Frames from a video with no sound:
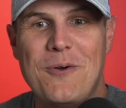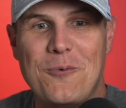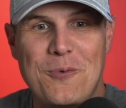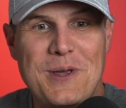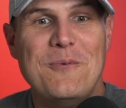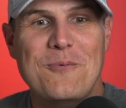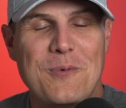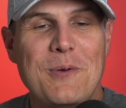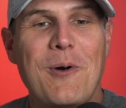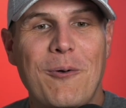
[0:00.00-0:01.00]
we
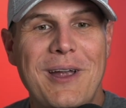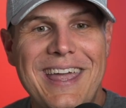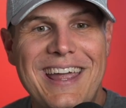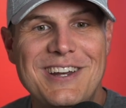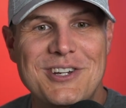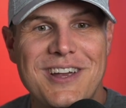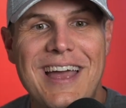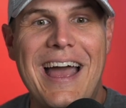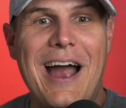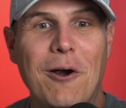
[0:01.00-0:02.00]
want to engage
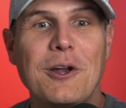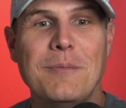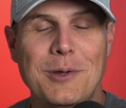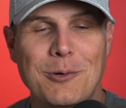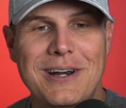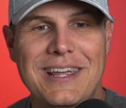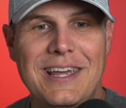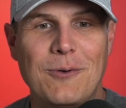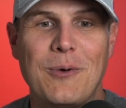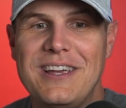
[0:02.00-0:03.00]
our community
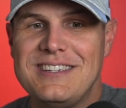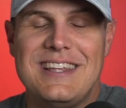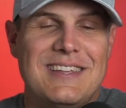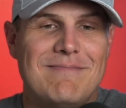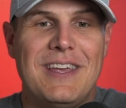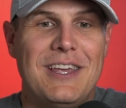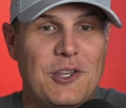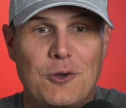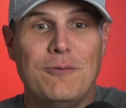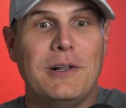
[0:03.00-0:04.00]
in ways that
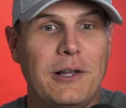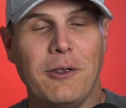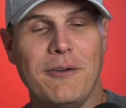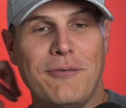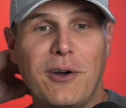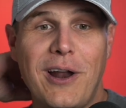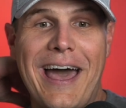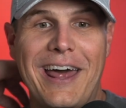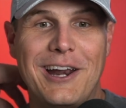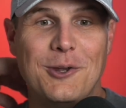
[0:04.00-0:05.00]
you've clearly figured out
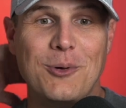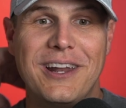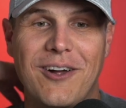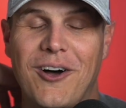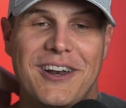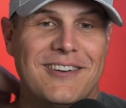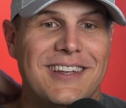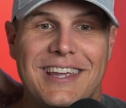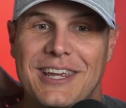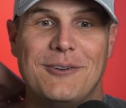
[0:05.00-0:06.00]
how to do it on
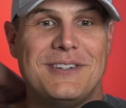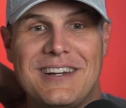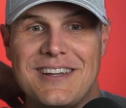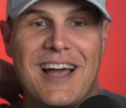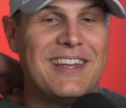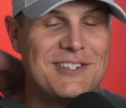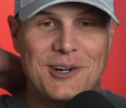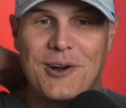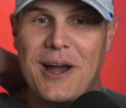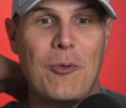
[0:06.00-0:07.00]
TikTok,
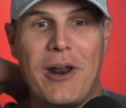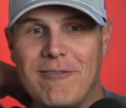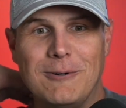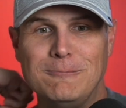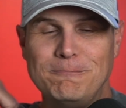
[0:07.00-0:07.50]
Instagram, whatever.